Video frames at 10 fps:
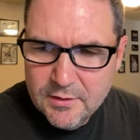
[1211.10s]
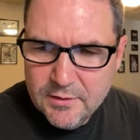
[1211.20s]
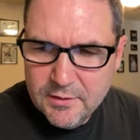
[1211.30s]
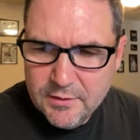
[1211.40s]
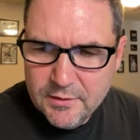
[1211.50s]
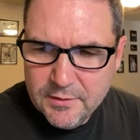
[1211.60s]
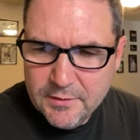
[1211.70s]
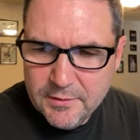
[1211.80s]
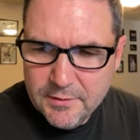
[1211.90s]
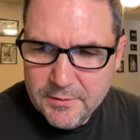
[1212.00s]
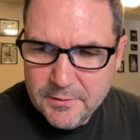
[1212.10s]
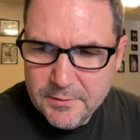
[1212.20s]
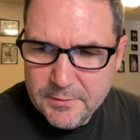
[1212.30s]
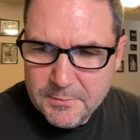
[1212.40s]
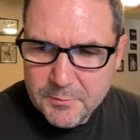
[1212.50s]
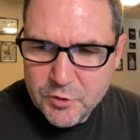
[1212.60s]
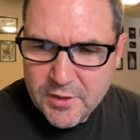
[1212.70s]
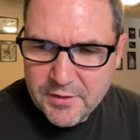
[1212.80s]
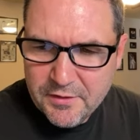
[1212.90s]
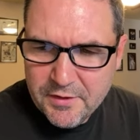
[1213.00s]
I'm
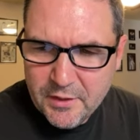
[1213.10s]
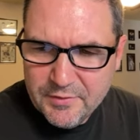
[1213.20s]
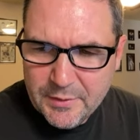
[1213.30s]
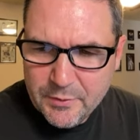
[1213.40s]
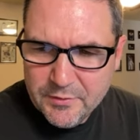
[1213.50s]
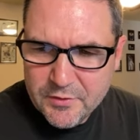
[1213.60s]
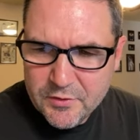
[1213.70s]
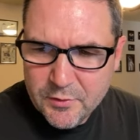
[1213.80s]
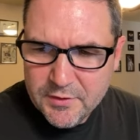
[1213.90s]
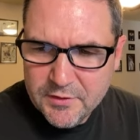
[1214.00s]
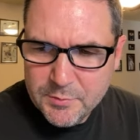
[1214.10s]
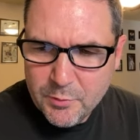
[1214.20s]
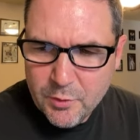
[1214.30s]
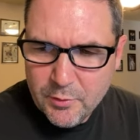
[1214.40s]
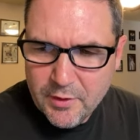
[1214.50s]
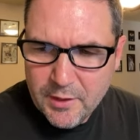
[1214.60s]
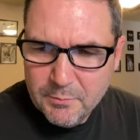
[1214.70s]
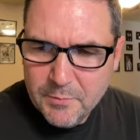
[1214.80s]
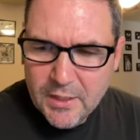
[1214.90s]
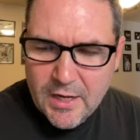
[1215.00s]
trying to think if I would have enjoyed this
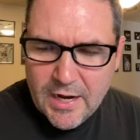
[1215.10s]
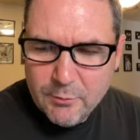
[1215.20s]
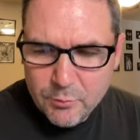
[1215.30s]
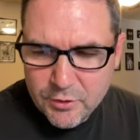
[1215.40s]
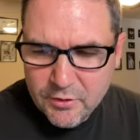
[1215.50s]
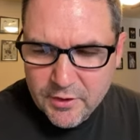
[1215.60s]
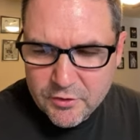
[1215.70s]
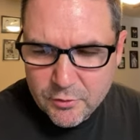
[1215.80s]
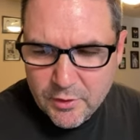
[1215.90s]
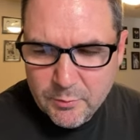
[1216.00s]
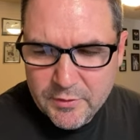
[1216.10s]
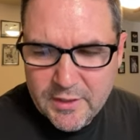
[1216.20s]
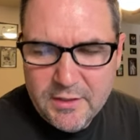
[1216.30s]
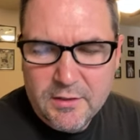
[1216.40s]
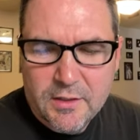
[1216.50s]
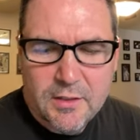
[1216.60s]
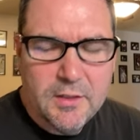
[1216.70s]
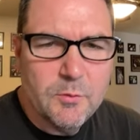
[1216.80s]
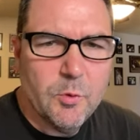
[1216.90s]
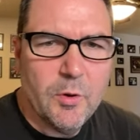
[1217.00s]
program. I really enjoyed when they
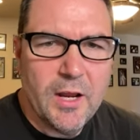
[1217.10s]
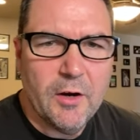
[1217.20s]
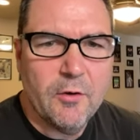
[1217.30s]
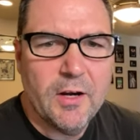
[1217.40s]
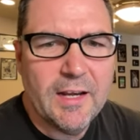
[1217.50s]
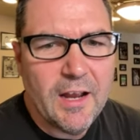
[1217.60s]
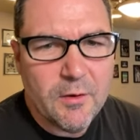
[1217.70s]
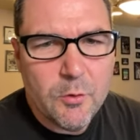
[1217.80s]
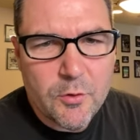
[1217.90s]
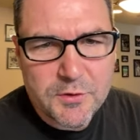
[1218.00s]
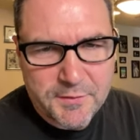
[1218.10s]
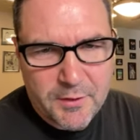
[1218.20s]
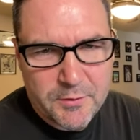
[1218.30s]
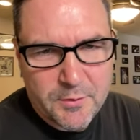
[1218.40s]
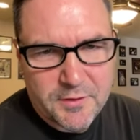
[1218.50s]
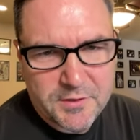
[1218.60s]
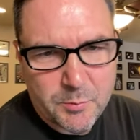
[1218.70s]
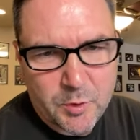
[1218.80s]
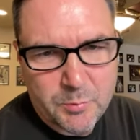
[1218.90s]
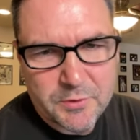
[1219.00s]
were angering. Now, who knows if they were doing this
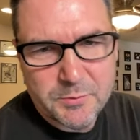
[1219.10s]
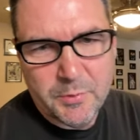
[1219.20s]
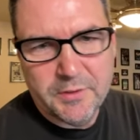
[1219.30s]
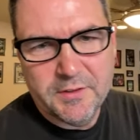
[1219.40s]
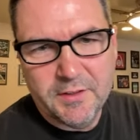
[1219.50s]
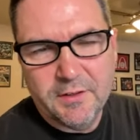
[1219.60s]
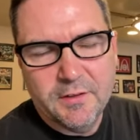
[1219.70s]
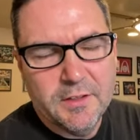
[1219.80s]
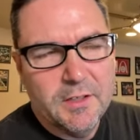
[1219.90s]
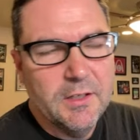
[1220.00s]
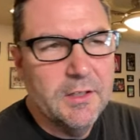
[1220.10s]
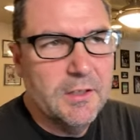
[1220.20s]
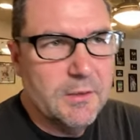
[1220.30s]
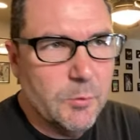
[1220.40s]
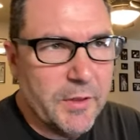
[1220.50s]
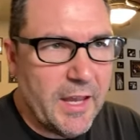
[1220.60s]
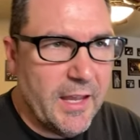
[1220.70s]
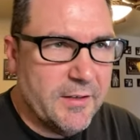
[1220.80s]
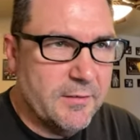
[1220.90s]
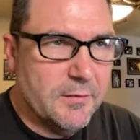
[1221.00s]
on purpose, but when they
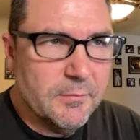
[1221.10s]
had